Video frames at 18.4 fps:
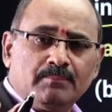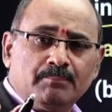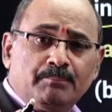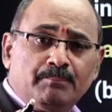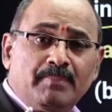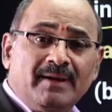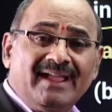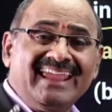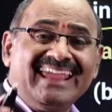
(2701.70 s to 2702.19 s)

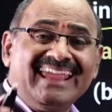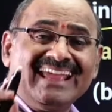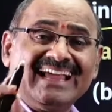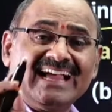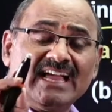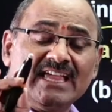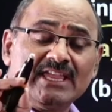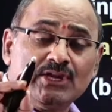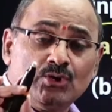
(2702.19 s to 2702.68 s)
by
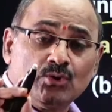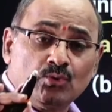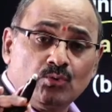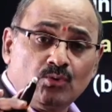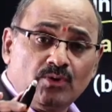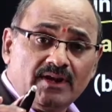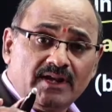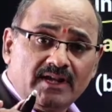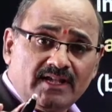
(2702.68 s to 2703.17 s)

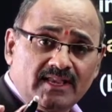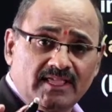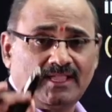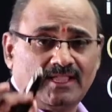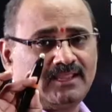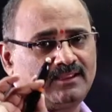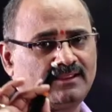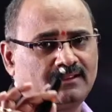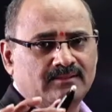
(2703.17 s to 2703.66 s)

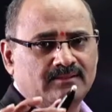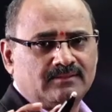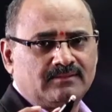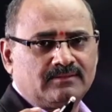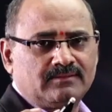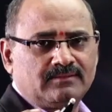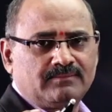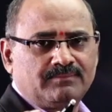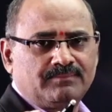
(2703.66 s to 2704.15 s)
unity.
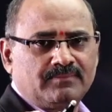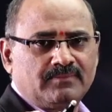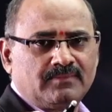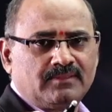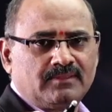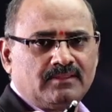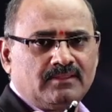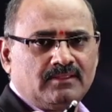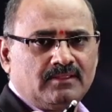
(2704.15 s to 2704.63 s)

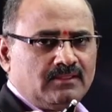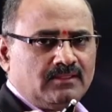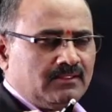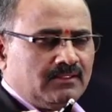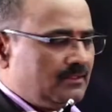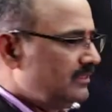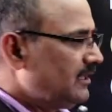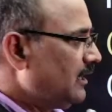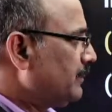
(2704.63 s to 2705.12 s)

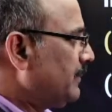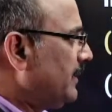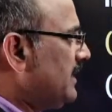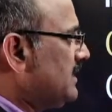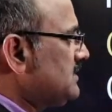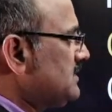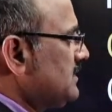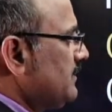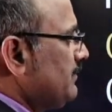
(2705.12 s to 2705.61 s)
That
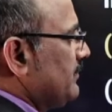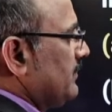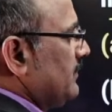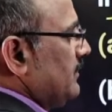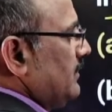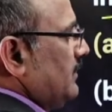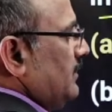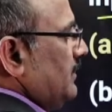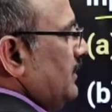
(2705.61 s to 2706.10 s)
means,
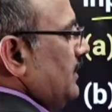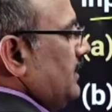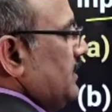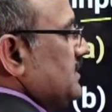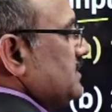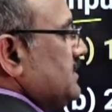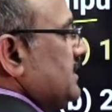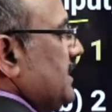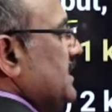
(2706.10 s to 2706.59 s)

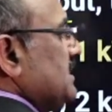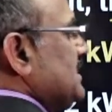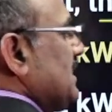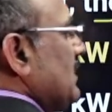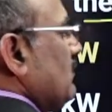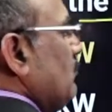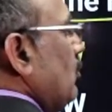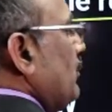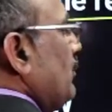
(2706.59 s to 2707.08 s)
since
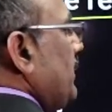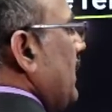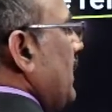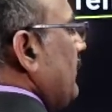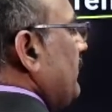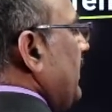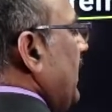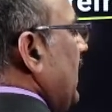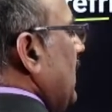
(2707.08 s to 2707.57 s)
COP
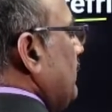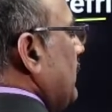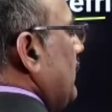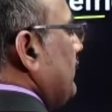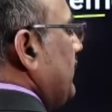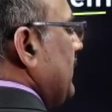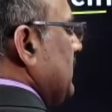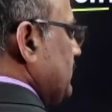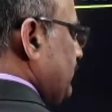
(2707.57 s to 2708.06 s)
of the heat
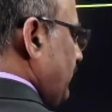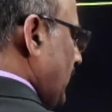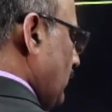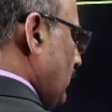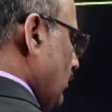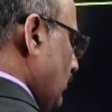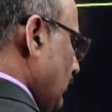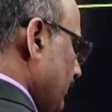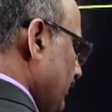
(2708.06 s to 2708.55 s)
pump is
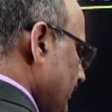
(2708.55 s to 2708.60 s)
5,